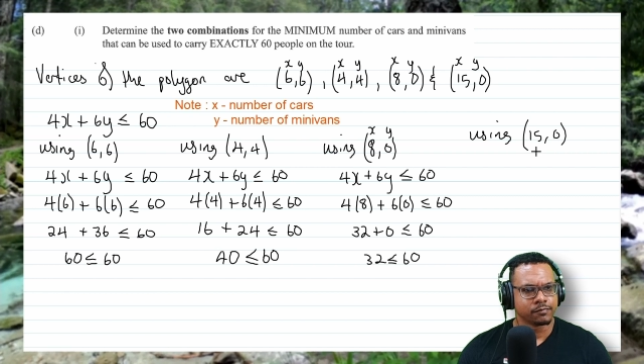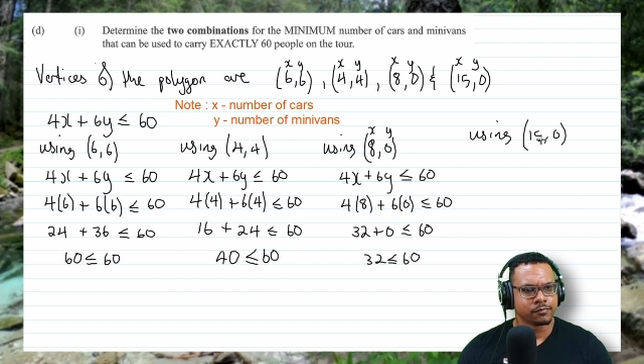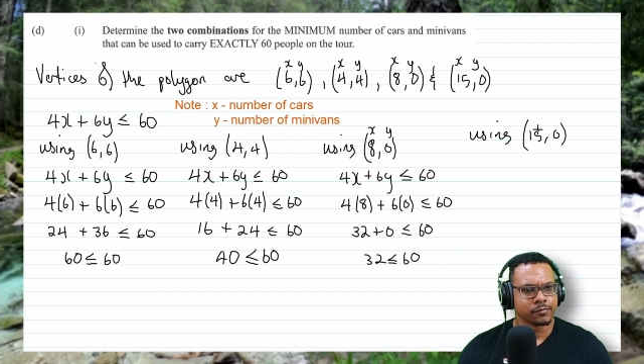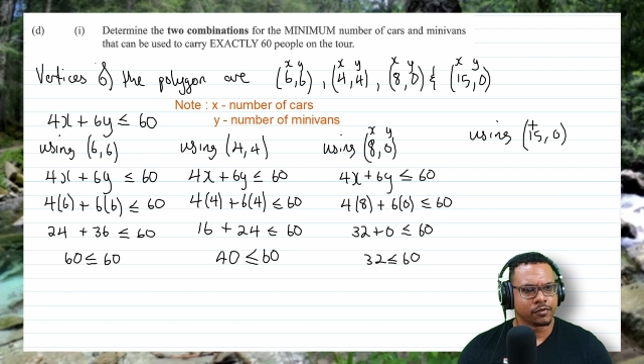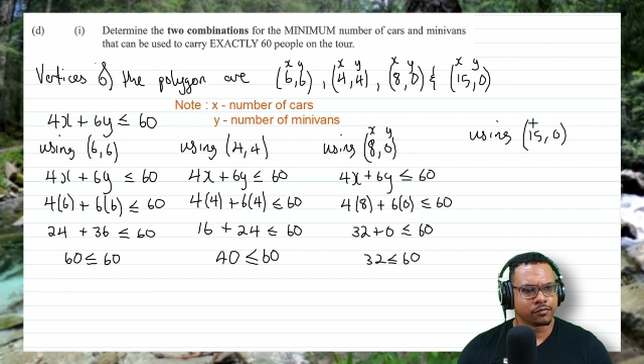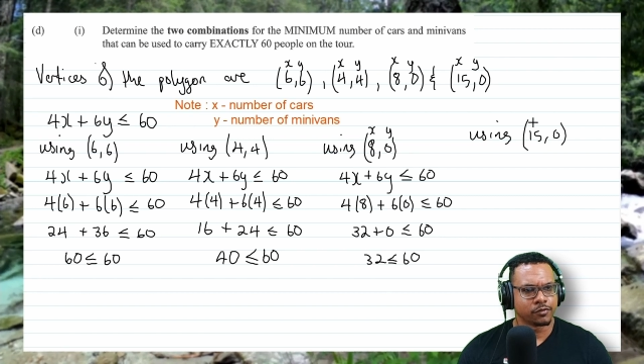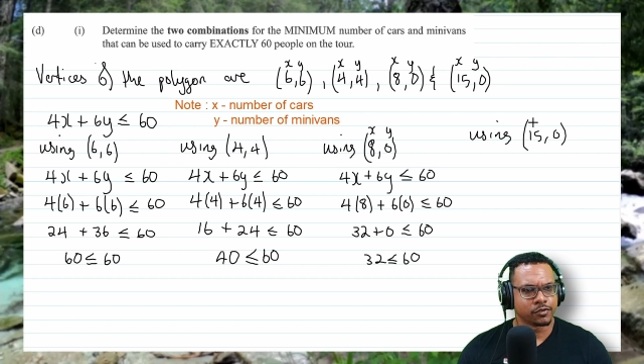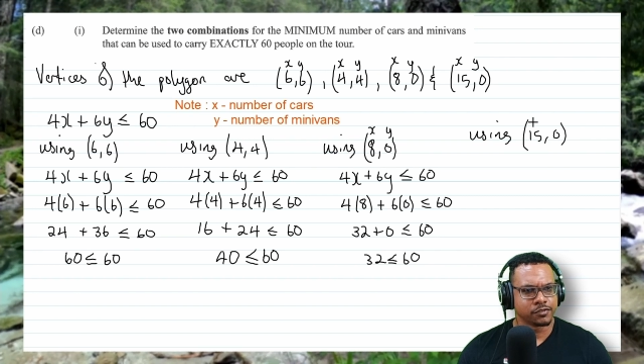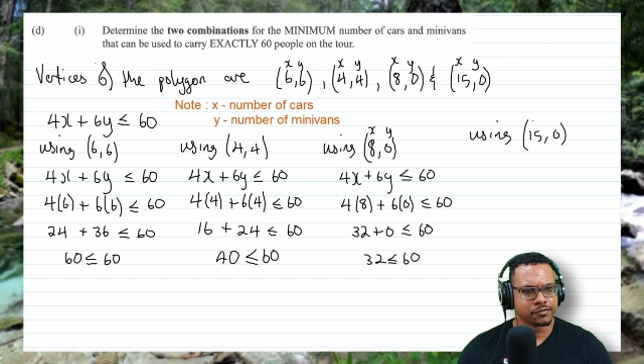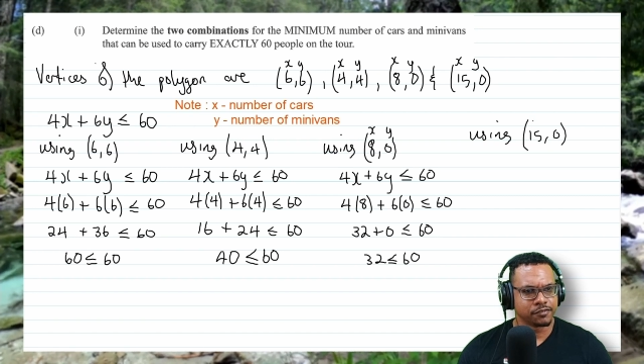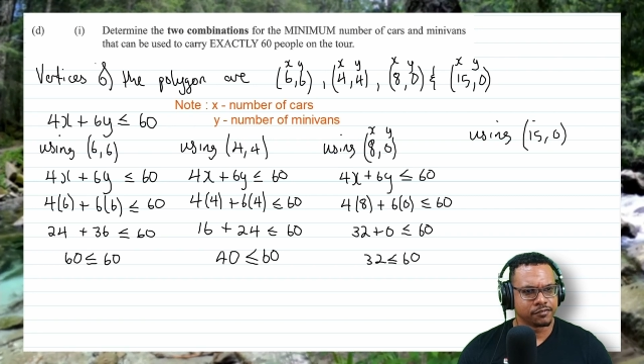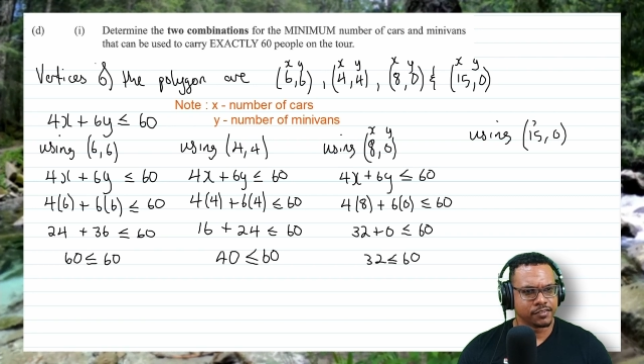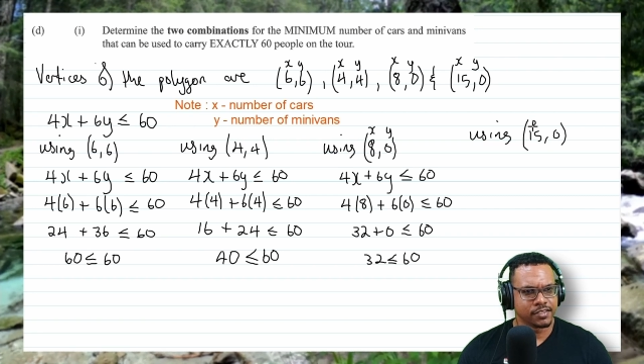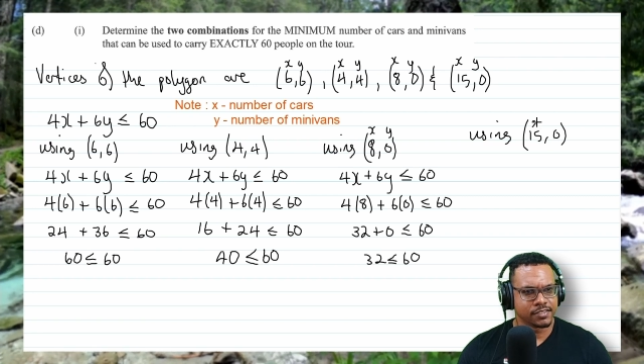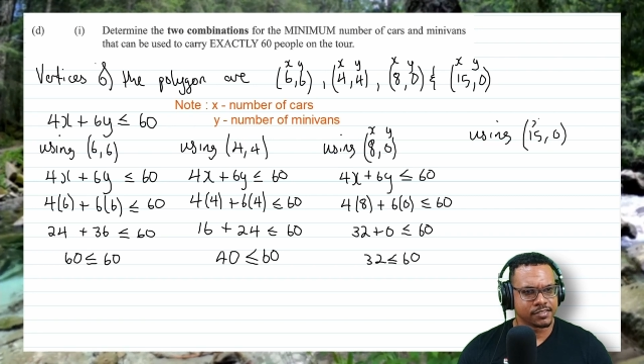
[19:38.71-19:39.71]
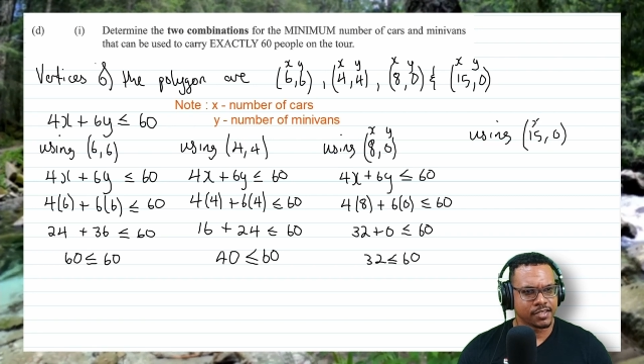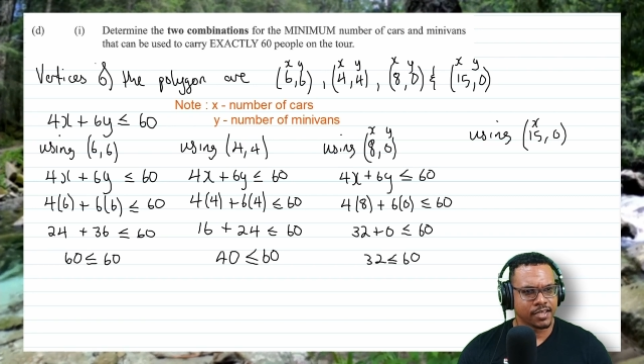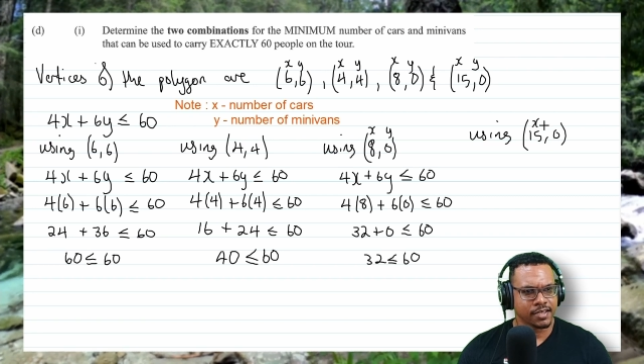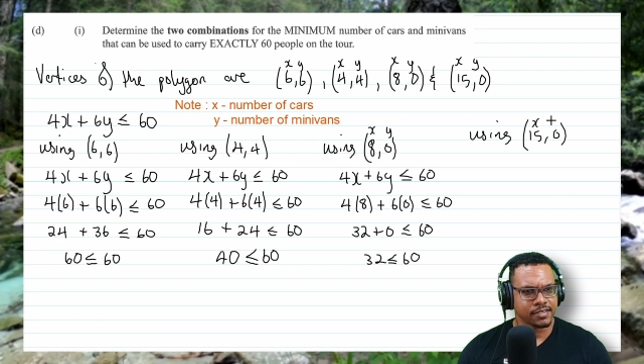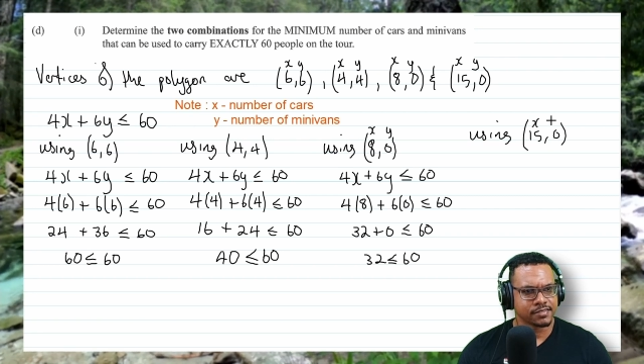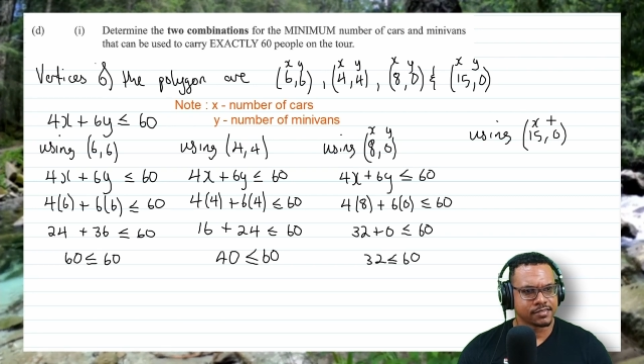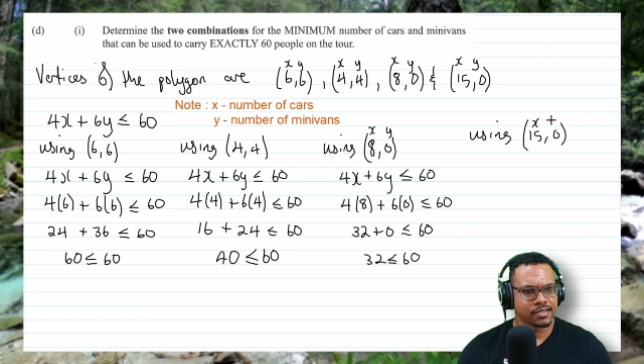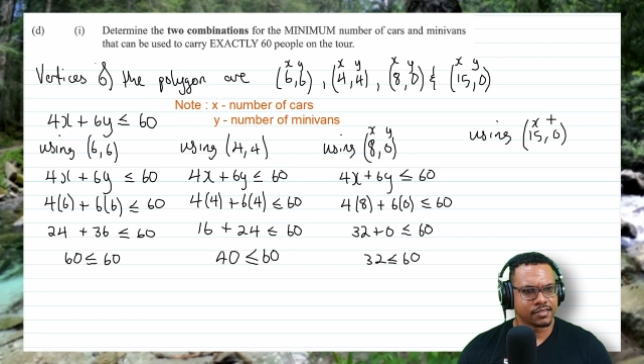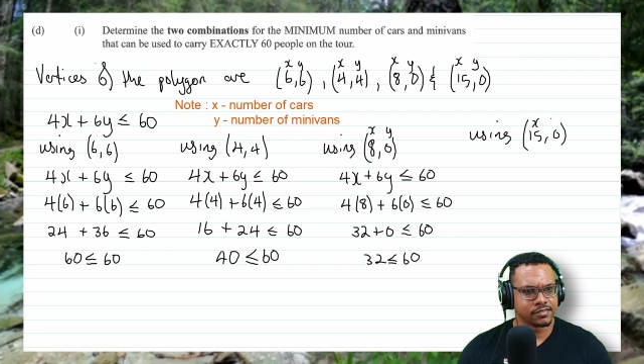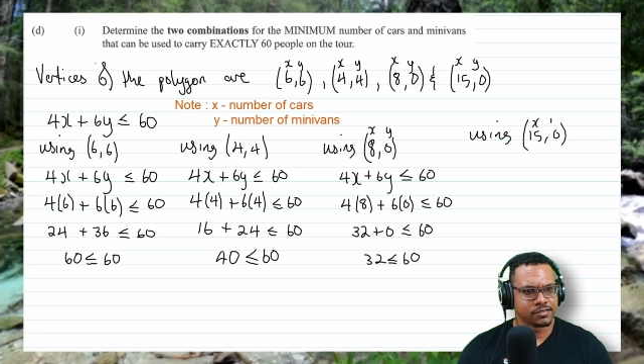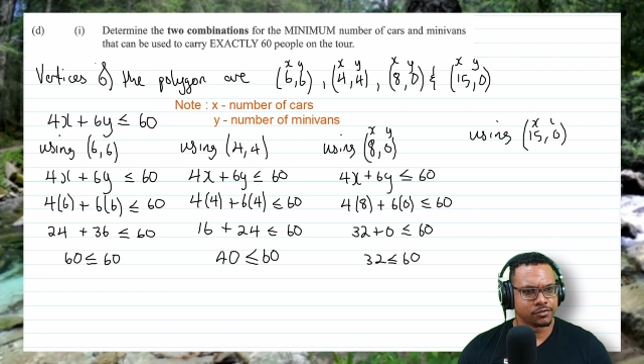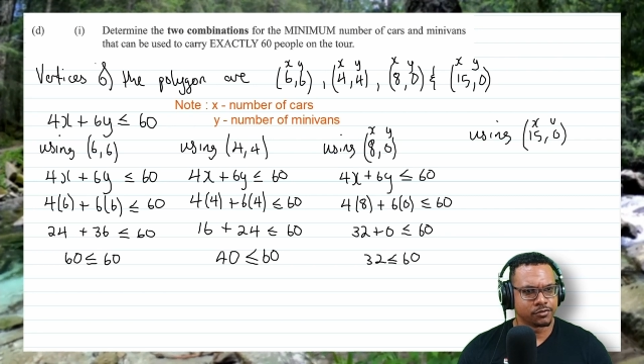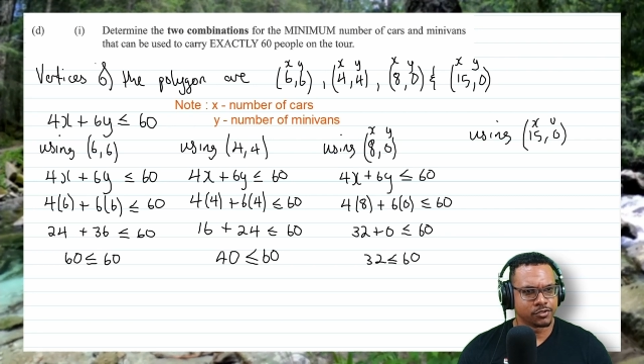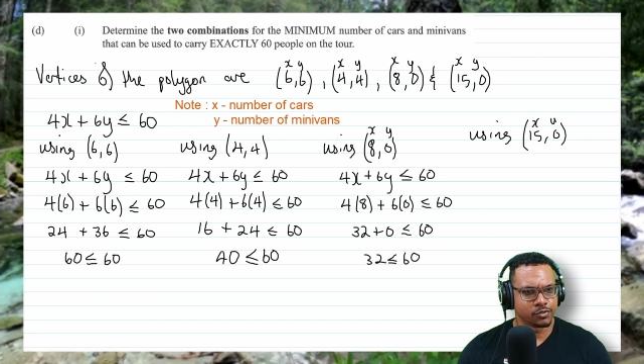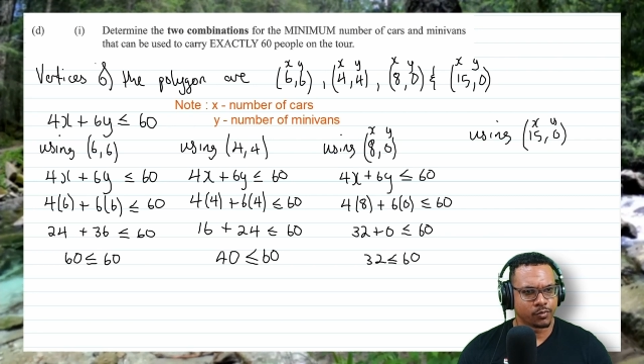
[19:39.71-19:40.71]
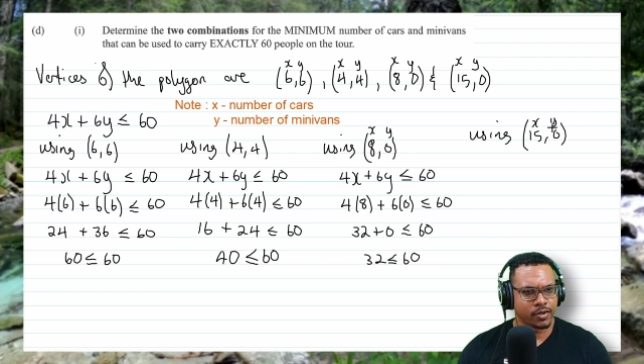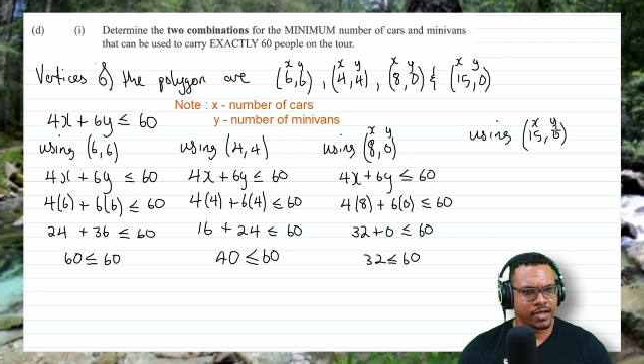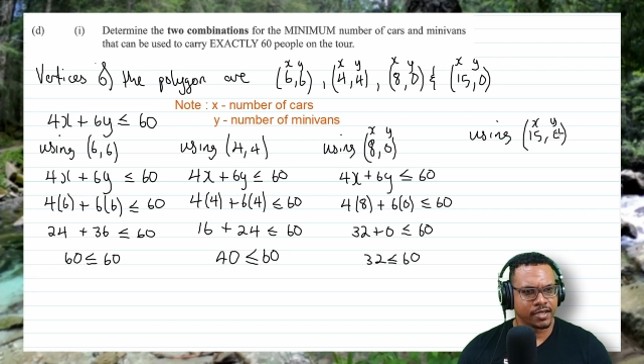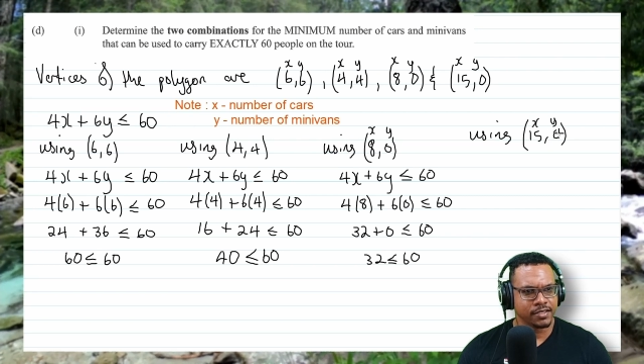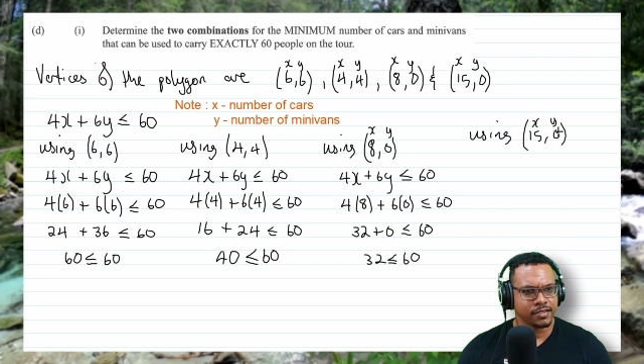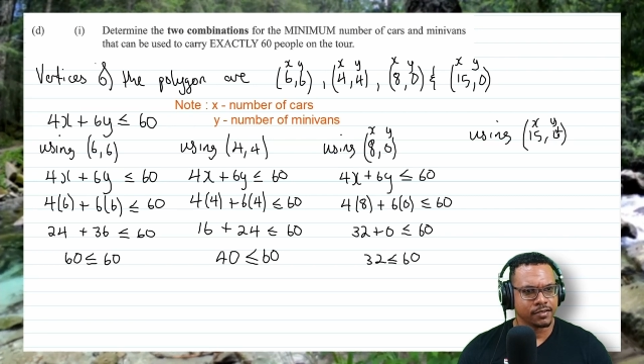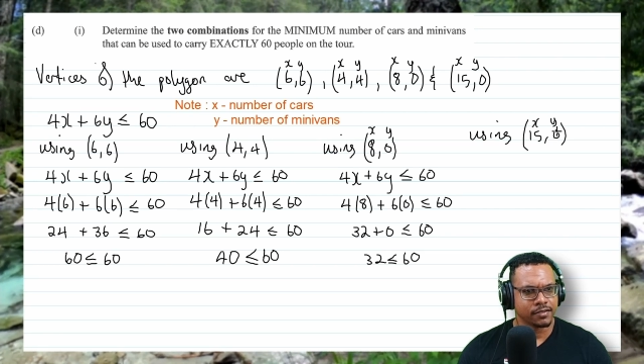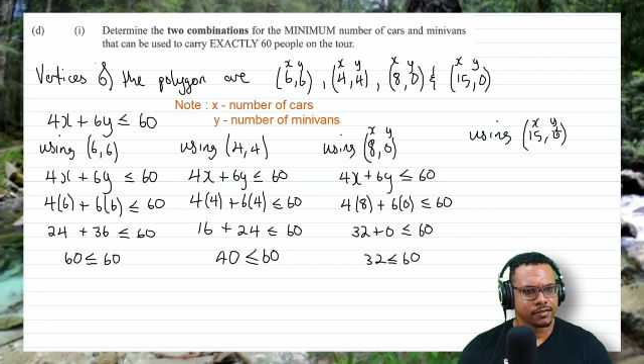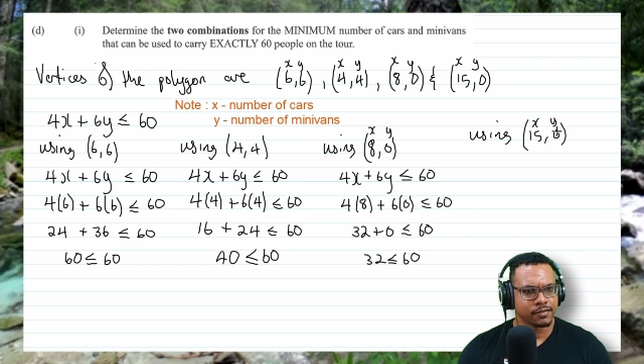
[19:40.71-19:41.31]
of course, 15 is x and 0 is y.